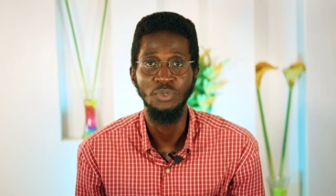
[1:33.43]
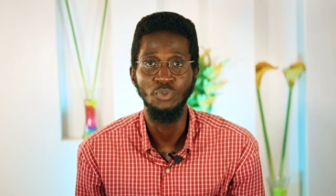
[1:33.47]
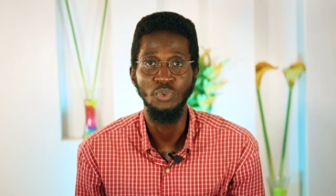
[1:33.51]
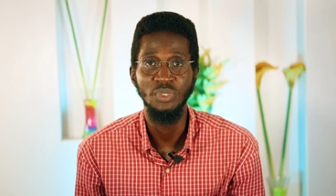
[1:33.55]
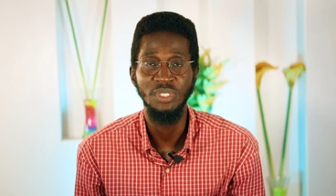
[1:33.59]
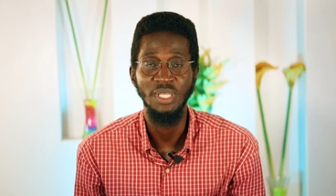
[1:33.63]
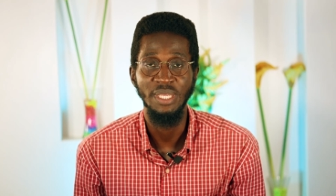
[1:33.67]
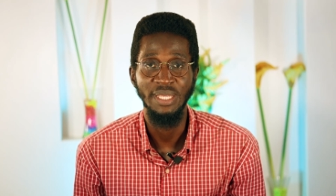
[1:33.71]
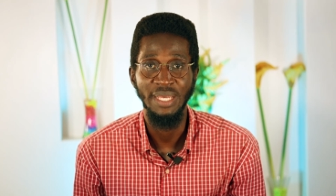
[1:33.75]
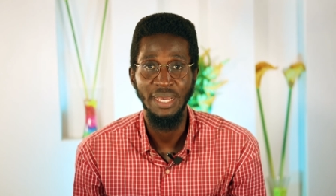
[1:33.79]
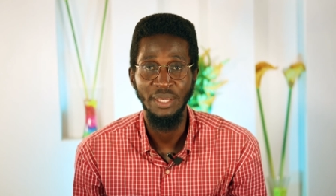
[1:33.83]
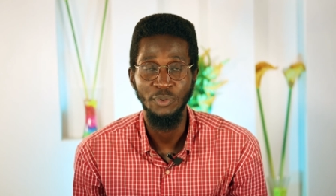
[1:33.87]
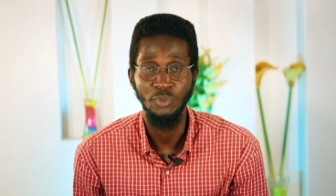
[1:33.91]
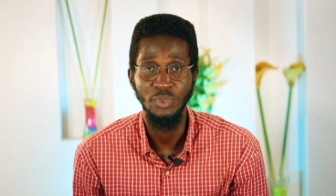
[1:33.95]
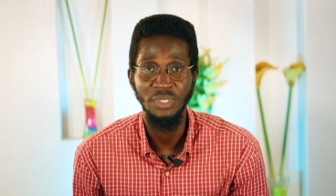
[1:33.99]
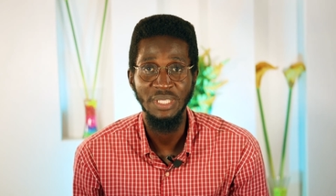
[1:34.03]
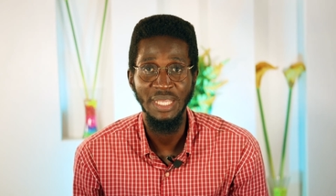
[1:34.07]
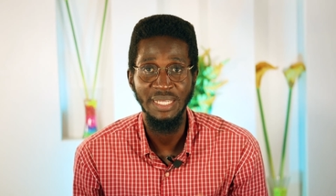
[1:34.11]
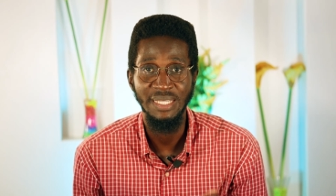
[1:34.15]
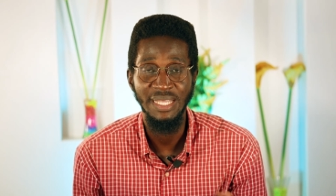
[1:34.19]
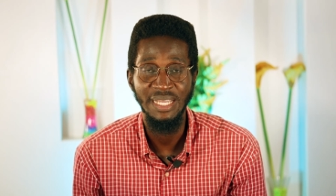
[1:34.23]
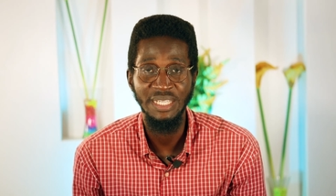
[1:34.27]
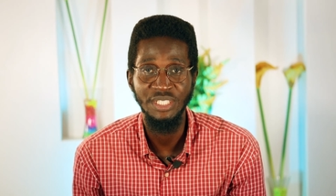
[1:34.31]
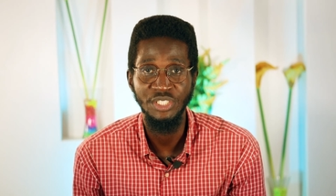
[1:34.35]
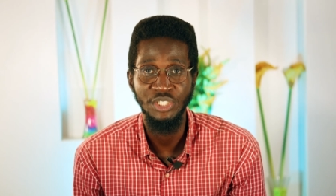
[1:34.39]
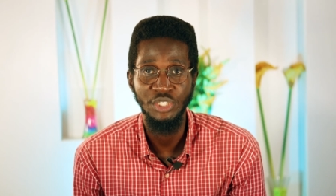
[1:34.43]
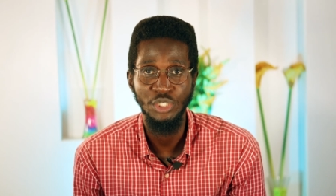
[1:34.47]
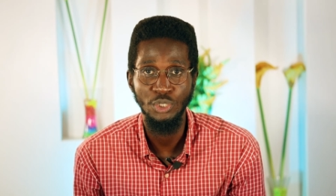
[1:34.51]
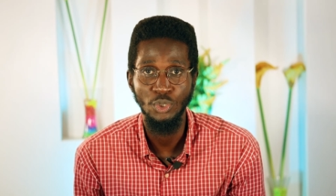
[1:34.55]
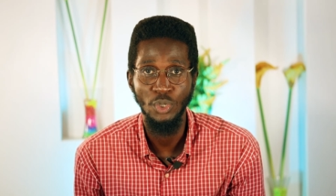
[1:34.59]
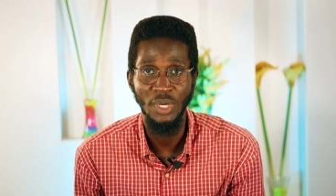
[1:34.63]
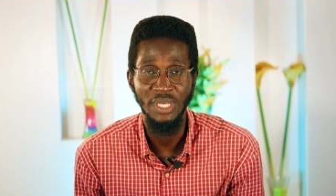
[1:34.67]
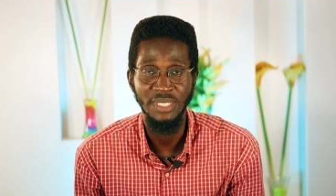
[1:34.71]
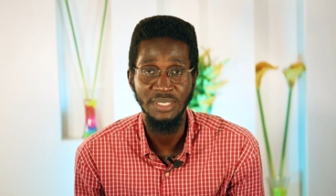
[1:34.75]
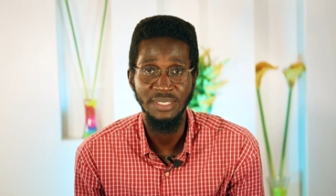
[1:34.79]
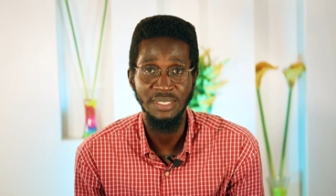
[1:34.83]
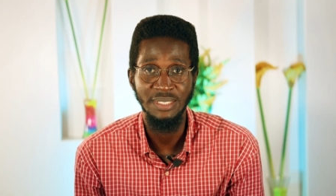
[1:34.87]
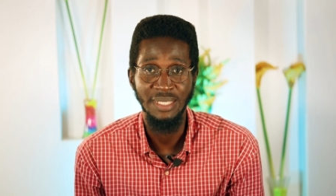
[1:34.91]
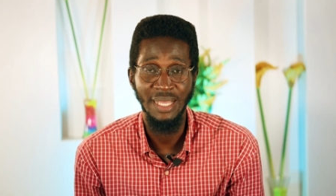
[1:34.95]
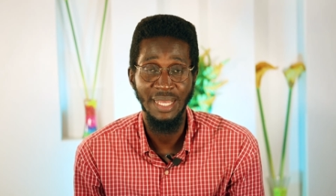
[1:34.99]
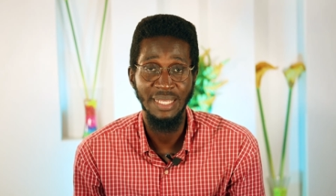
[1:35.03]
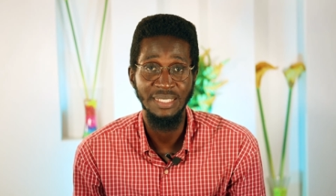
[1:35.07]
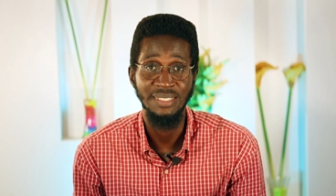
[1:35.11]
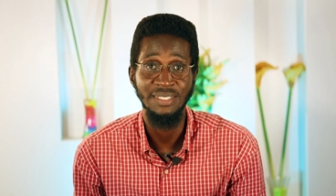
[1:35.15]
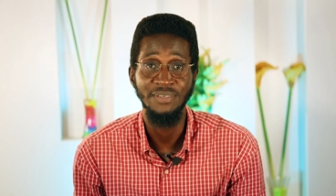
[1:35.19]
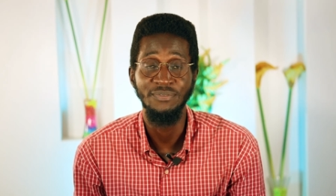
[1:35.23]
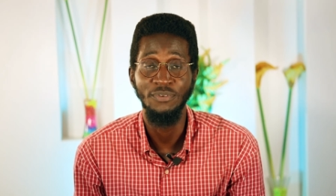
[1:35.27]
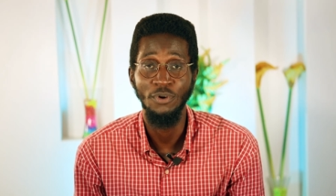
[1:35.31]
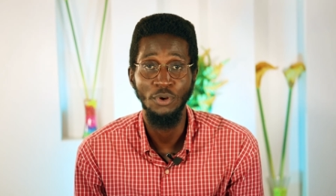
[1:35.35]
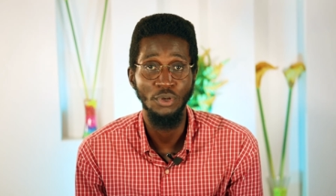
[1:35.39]
with, a, with an N G O as
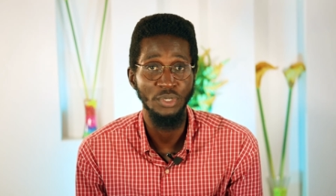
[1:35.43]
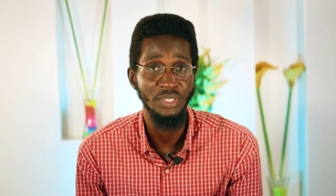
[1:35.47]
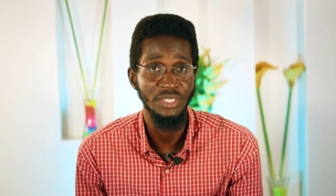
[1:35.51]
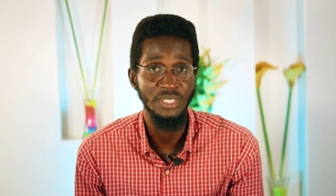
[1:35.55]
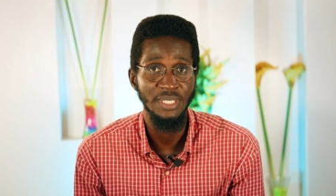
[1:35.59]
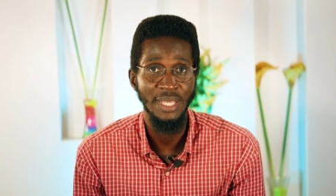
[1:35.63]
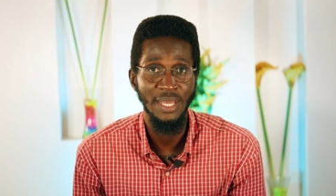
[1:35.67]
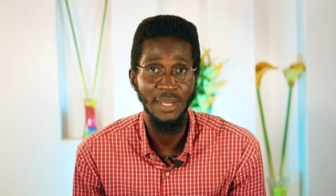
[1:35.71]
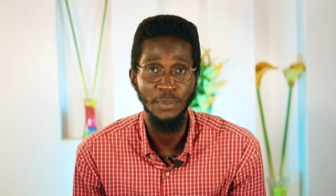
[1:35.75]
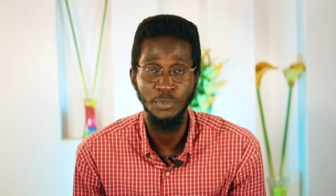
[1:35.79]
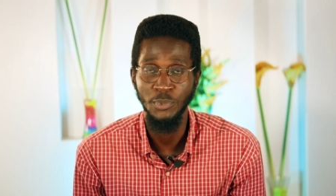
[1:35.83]
as a volunteer.